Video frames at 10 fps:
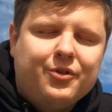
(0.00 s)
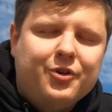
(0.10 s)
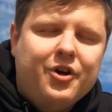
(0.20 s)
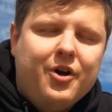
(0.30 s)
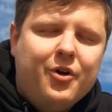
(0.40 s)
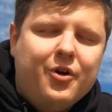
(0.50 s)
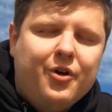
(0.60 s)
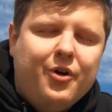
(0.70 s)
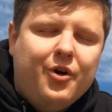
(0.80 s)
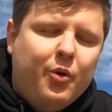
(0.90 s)
on a
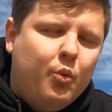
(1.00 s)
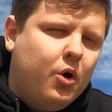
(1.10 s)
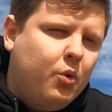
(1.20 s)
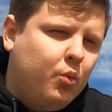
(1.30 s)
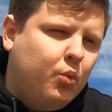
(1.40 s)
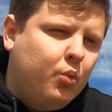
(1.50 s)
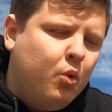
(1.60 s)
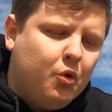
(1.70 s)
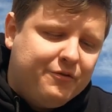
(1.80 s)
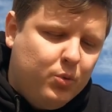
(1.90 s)

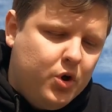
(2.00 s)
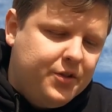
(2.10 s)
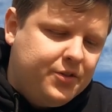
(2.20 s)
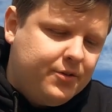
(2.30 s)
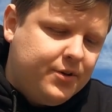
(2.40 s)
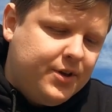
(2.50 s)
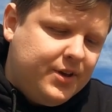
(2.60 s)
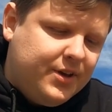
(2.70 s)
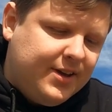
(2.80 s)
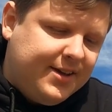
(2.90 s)
war of words.
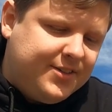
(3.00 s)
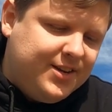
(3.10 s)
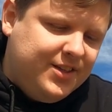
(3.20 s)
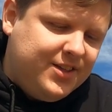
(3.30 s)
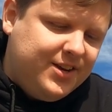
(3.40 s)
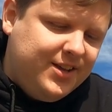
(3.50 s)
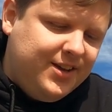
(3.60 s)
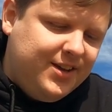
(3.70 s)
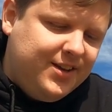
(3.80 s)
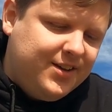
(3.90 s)
Sydney
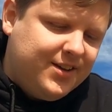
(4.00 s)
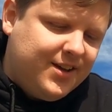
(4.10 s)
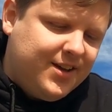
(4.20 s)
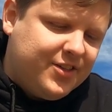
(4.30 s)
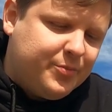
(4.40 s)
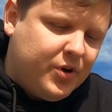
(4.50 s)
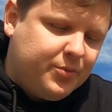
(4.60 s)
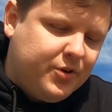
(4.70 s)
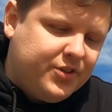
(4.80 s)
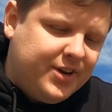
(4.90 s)
City
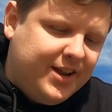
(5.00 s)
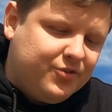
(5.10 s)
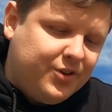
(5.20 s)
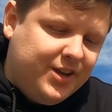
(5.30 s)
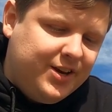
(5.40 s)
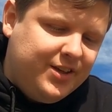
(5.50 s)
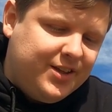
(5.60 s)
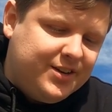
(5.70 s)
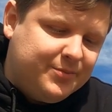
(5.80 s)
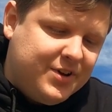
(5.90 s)
spokesperson Andrew Kearney
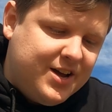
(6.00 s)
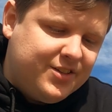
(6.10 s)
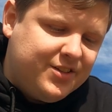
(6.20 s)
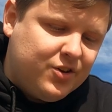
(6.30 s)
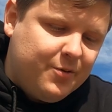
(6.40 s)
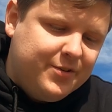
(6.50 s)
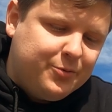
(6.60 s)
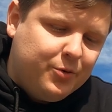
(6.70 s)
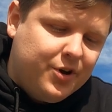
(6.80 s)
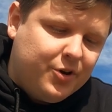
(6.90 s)
said Demanis'
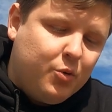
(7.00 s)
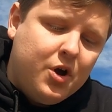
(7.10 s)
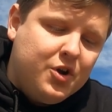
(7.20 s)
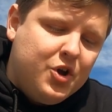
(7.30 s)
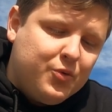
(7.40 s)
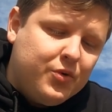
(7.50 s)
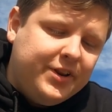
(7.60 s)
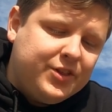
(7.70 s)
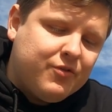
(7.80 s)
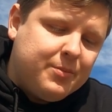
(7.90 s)
comments were, quote,
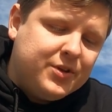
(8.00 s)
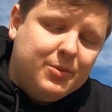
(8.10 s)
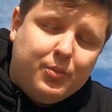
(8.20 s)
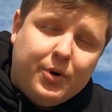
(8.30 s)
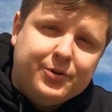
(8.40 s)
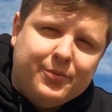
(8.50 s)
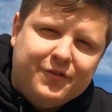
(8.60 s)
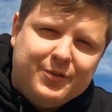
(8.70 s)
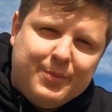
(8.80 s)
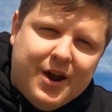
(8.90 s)
really scrapping the bottom
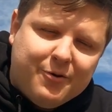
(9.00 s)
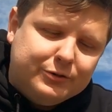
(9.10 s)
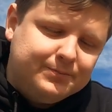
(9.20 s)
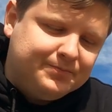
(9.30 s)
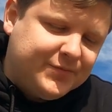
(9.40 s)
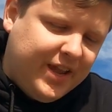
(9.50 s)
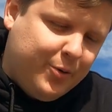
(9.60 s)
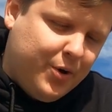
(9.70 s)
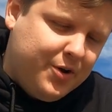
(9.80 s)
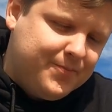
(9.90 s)
of the barrel, end
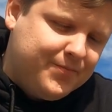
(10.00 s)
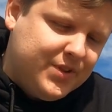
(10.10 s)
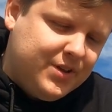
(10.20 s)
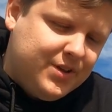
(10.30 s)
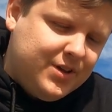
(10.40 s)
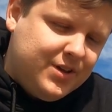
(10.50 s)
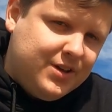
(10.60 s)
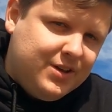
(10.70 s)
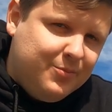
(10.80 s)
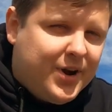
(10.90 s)
quote.
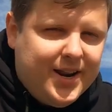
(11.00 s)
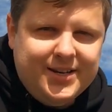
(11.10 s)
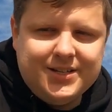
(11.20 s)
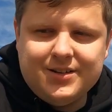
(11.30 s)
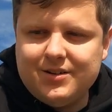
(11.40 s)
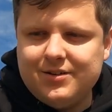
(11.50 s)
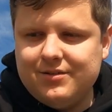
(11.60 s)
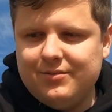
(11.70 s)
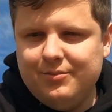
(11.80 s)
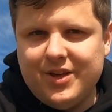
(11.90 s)
But he didn't
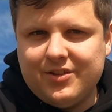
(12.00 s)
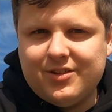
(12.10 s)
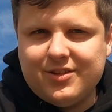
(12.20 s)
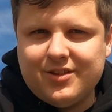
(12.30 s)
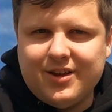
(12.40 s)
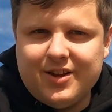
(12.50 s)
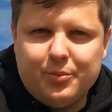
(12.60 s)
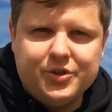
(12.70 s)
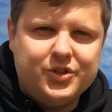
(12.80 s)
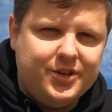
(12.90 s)
miss an
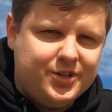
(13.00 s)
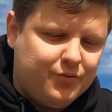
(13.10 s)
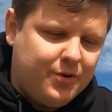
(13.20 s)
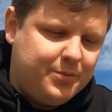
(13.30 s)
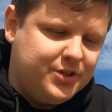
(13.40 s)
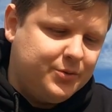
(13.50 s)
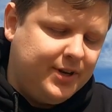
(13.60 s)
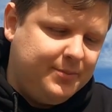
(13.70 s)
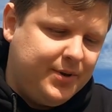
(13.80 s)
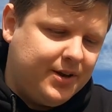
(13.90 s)
opportunity to rip into
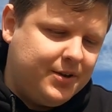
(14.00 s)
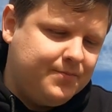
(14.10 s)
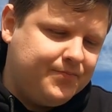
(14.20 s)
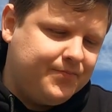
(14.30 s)
Olympic.